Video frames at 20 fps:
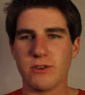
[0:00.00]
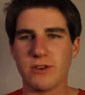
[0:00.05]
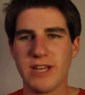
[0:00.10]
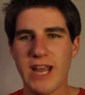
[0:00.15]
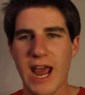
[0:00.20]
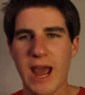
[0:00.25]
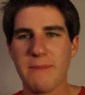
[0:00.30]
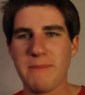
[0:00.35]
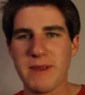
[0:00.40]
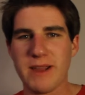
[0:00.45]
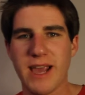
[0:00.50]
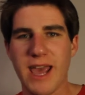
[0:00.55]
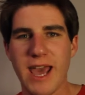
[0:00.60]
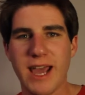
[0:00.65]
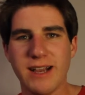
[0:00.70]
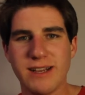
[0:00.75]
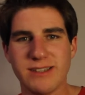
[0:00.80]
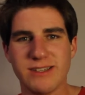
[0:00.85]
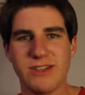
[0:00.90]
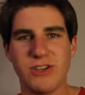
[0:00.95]
or tapping
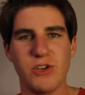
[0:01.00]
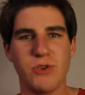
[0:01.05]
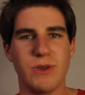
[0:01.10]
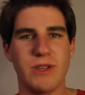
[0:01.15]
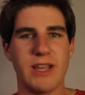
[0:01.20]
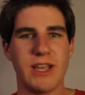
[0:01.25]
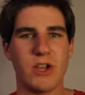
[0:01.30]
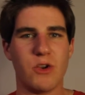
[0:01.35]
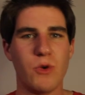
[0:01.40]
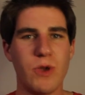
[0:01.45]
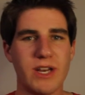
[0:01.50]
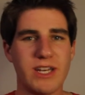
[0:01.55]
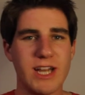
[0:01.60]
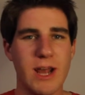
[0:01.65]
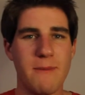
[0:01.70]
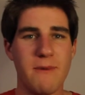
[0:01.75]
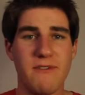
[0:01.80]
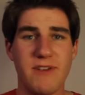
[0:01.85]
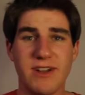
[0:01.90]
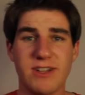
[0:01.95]
X and doing like quick
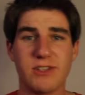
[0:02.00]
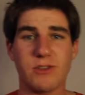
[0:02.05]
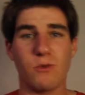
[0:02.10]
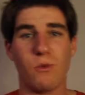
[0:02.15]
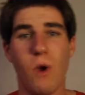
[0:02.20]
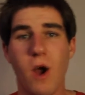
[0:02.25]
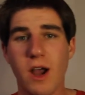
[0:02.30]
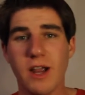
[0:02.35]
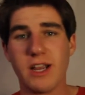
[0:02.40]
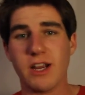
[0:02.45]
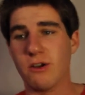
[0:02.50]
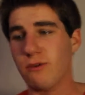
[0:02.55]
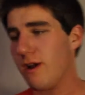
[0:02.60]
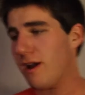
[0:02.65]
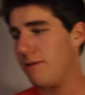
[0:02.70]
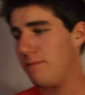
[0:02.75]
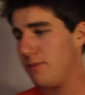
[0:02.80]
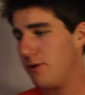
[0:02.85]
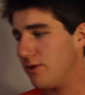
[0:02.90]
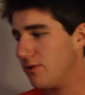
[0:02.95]
time events or walking
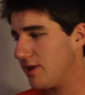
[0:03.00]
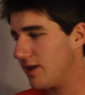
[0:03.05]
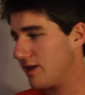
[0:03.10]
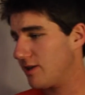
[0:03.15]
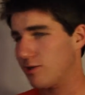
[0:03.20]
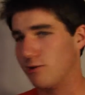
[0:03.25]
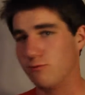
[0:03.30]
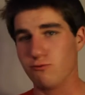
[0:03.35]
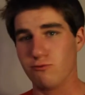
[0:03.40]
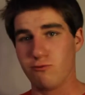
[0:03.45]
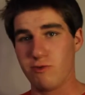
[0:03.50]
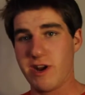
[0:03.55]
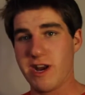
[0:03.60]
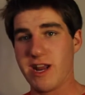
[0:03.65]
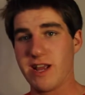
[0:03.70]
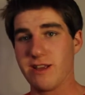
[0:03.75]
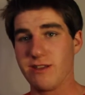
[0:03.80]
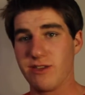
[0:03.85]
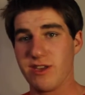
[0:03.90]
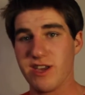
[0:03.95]
around buildings,
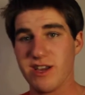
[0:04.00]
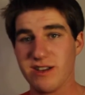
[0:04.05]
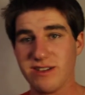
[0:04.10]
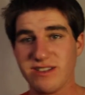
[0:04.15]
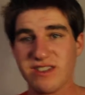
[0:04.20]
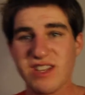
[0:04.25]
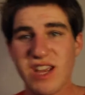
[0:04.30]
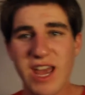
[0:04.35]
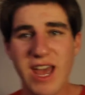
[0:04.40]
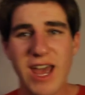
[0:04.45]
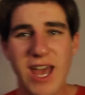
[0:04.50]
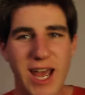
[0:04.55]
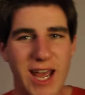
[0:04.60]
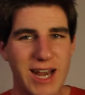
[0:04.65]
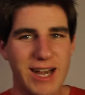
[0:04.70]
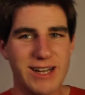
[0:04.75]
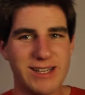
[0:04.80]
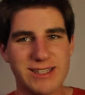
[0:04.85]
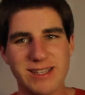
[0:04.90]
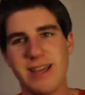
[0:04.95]
reading things.
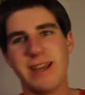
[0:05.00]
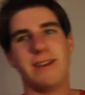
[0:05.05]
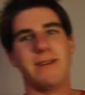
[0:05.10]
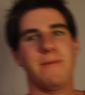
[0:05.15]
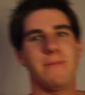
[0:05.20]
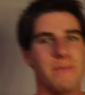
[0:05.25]
And it's like,